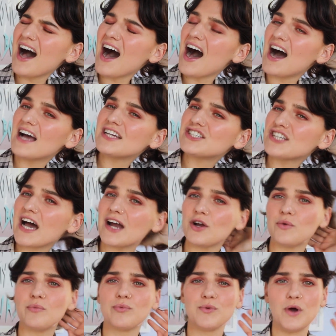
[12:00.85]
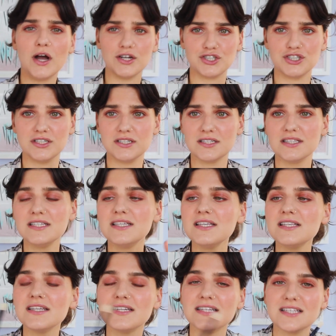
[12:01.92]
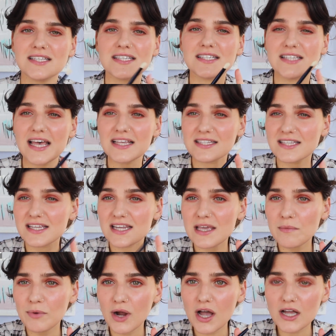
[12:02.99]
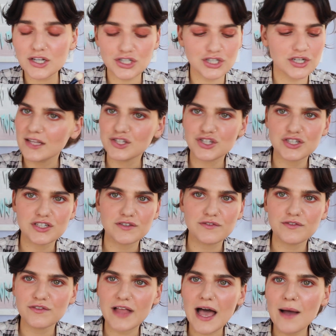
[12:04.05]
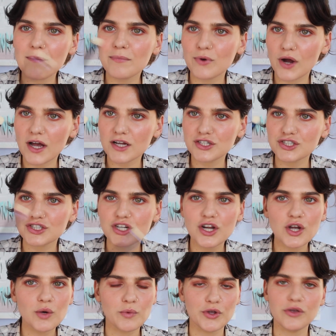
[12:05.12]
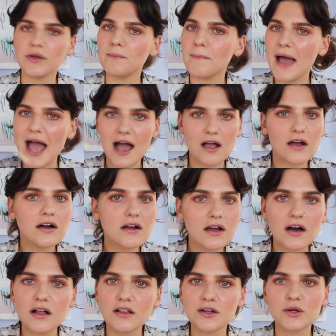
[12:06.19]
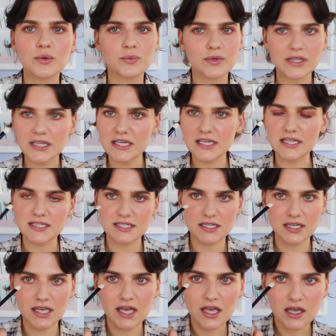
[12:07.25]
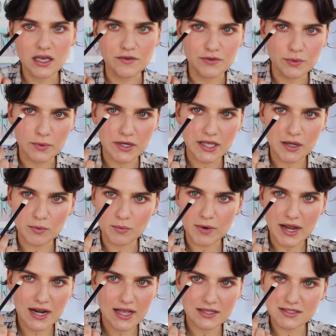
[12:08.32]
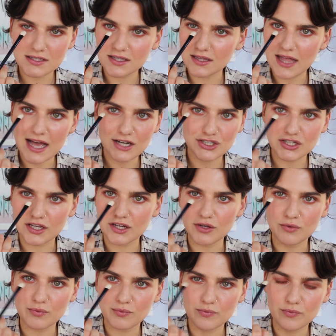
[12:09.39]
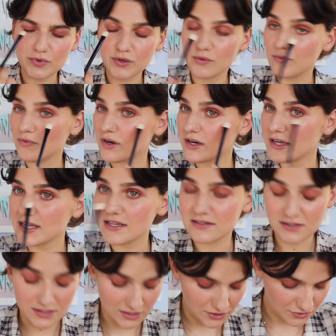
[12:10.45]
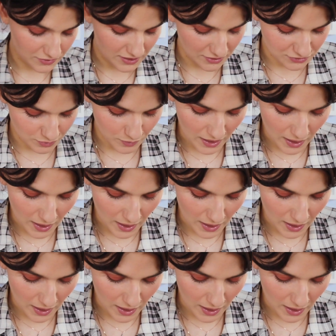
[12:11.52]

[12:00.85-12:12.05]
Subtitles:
eyeshadow brushes. This is a necessity brush. It's just a flat brush where you can pack on color really easily. If you want to get right next to the lash line, you very easily can do that as